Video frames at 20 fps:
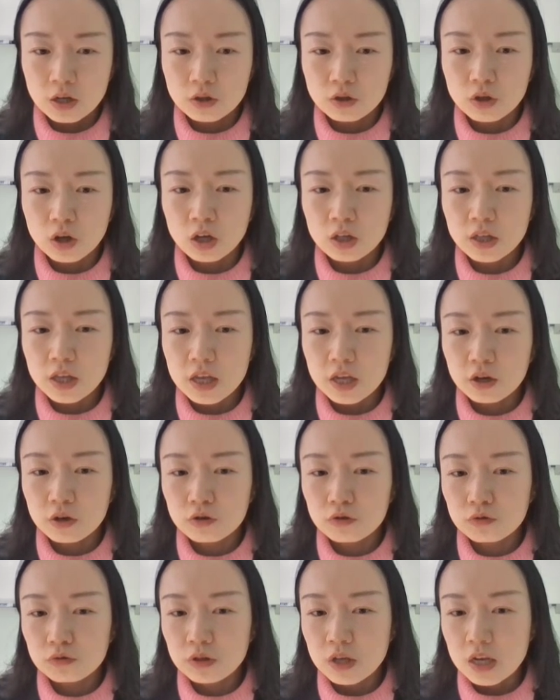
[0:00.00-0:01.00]
not
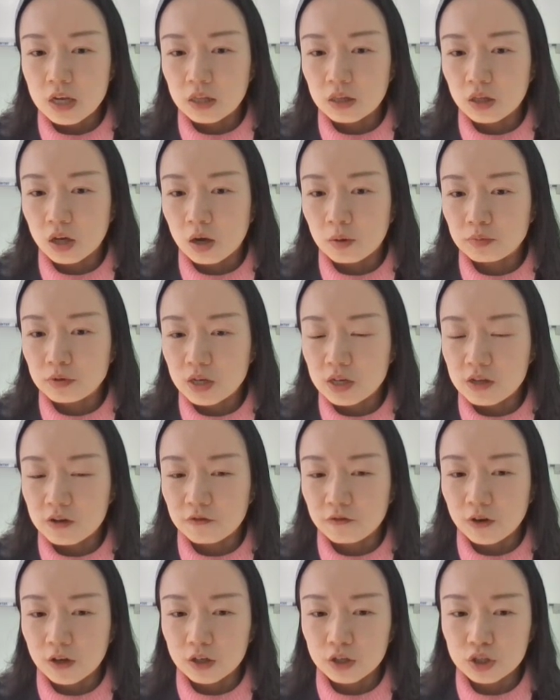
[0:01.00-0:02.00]
including the
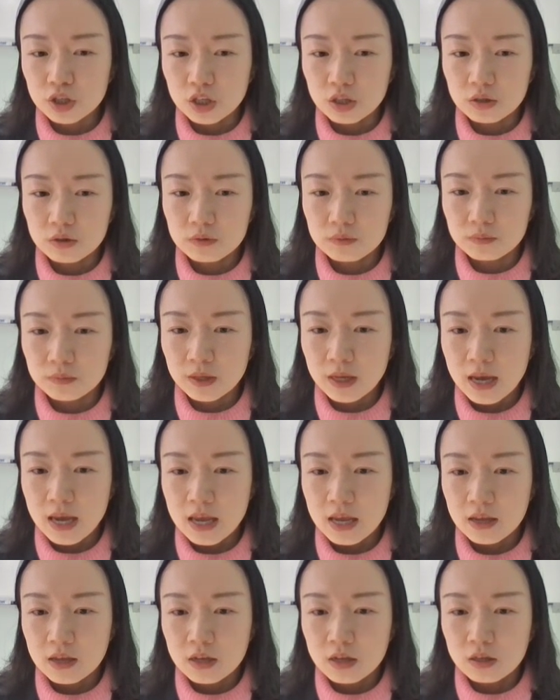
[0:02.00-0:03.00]
objective function.
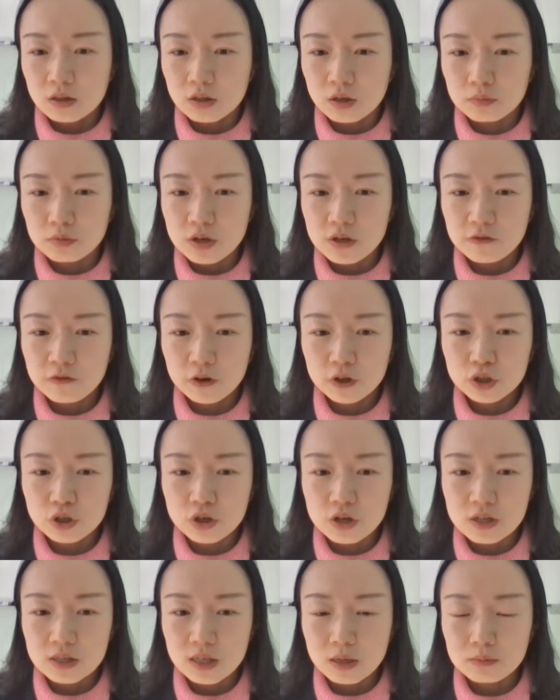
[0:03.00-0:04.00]
Okay, the objective
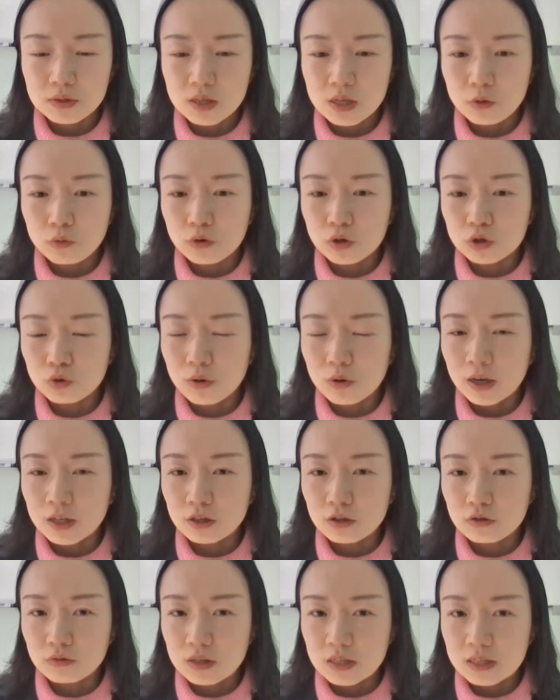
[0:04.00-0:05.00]
function is something we're
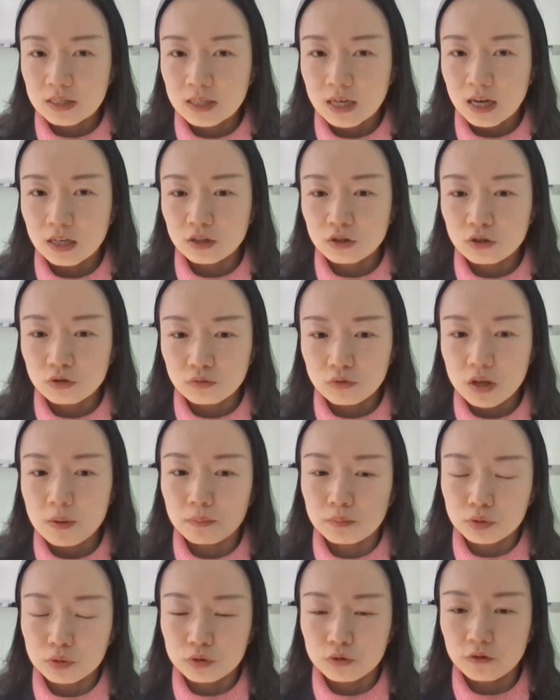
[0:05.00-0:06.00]
trying to decide to
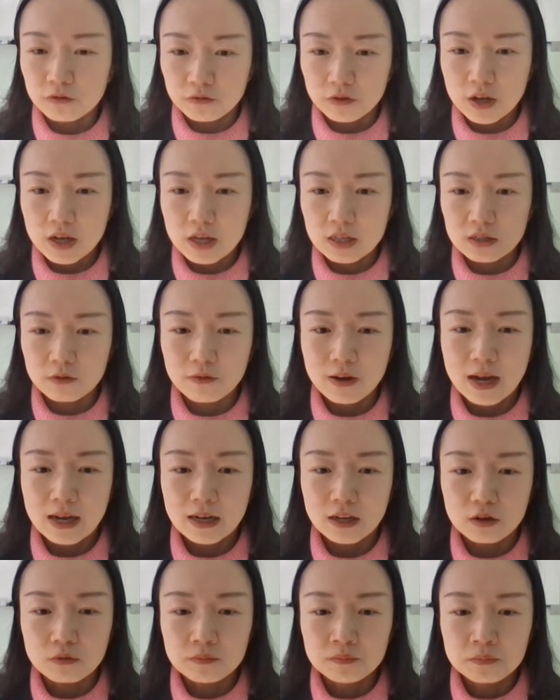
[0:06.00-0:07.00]
improve its
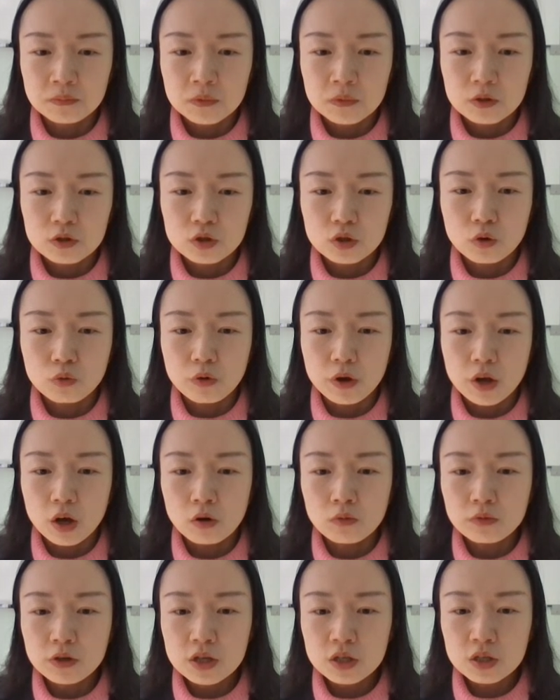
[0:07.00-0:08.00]
value. So we
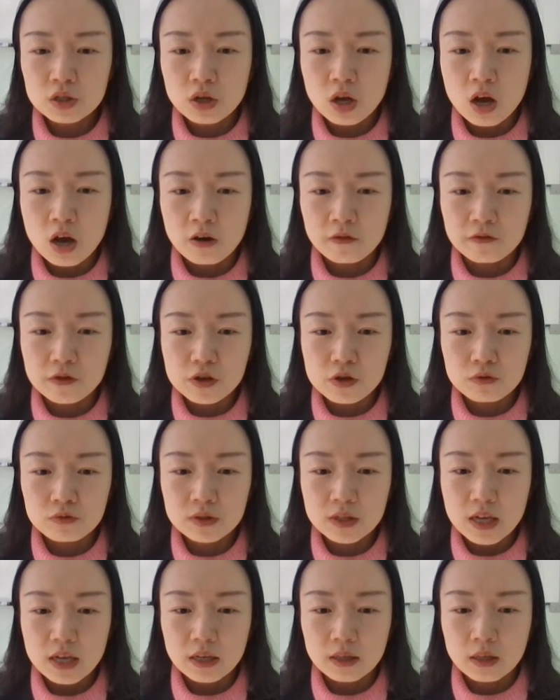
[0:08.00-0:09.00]
only solve
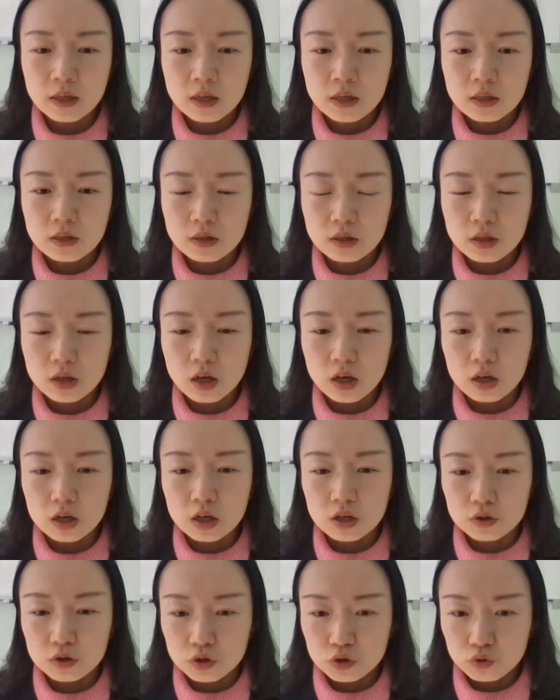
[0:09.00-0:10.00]
using the
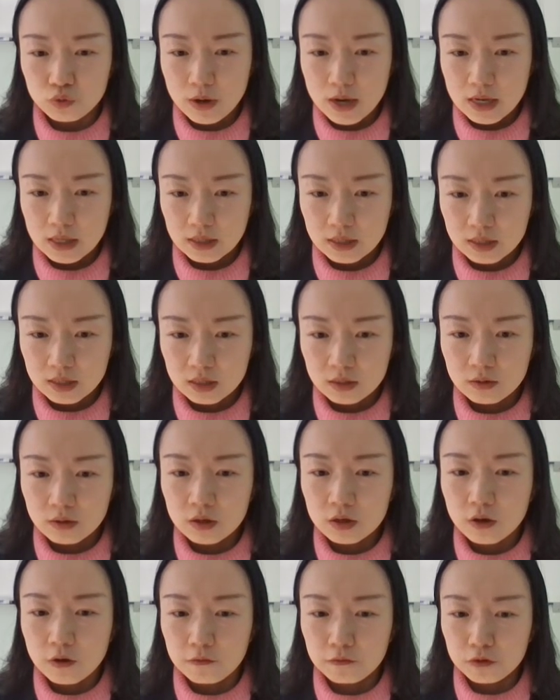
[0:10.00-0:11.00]
constraints,
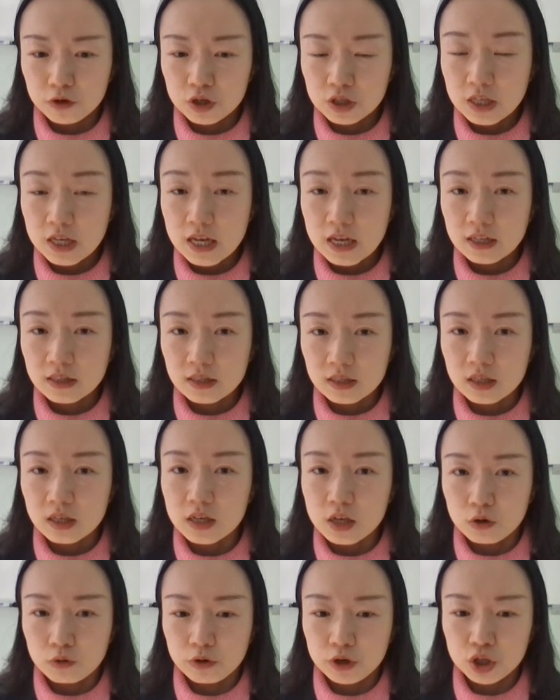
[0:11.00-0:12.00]
converted
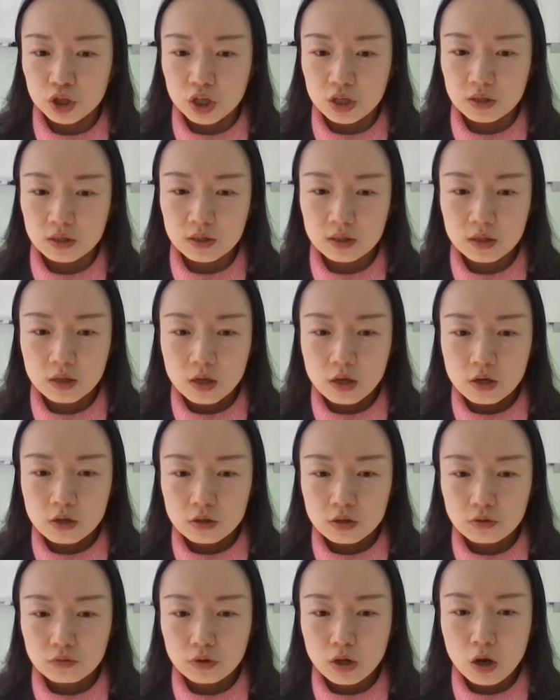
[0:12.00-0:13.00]
equations.
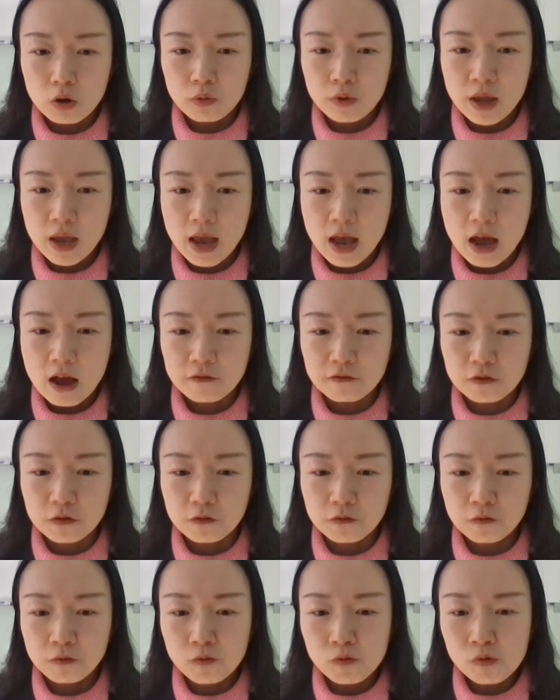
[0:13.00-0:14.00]
So now we have
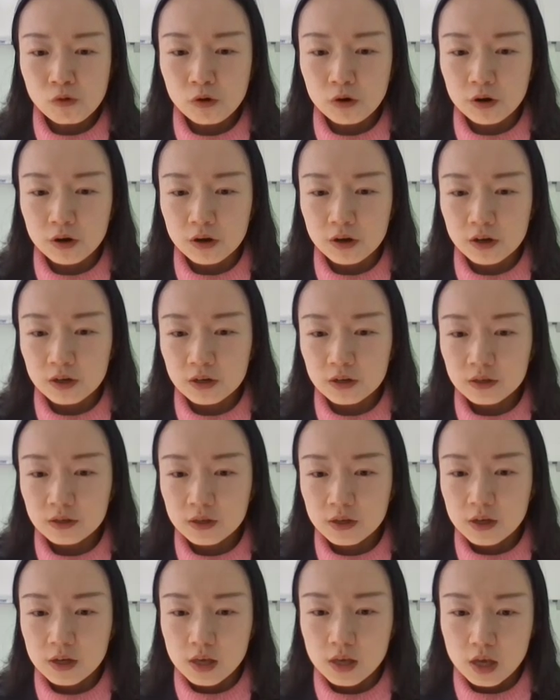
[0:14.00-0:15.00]
4
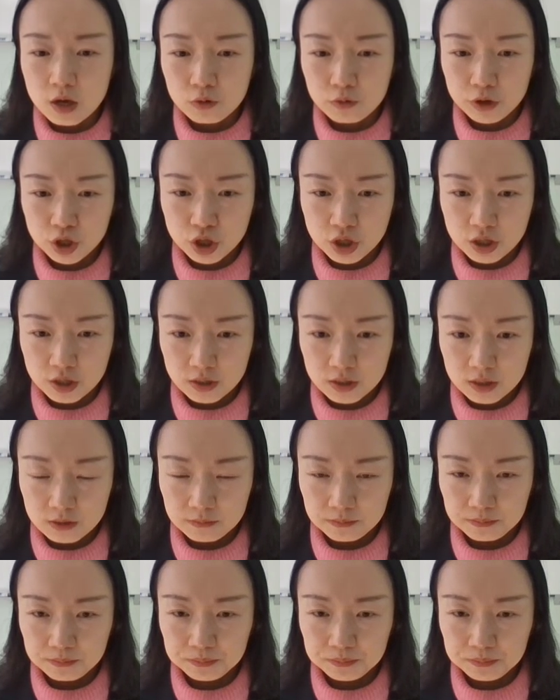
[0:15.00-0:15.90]
equations.